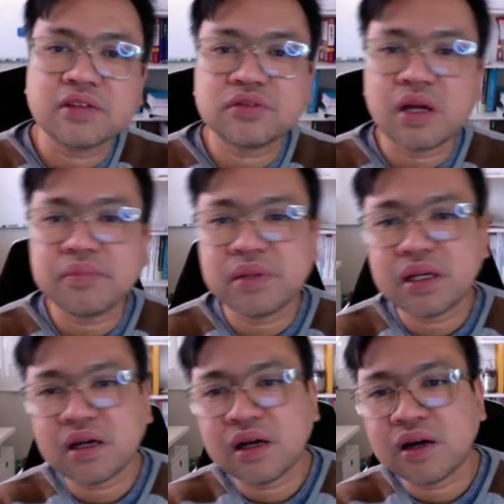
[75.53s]

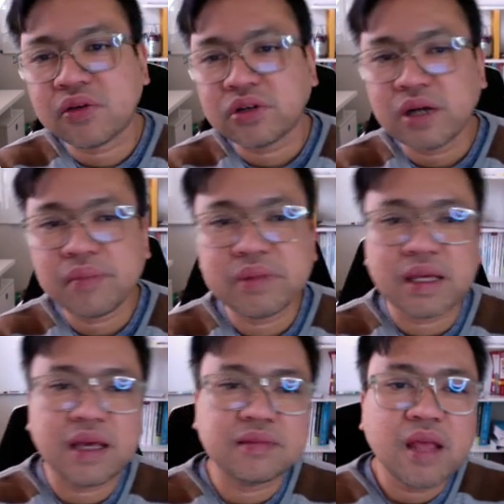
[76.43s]
replica, or replicate.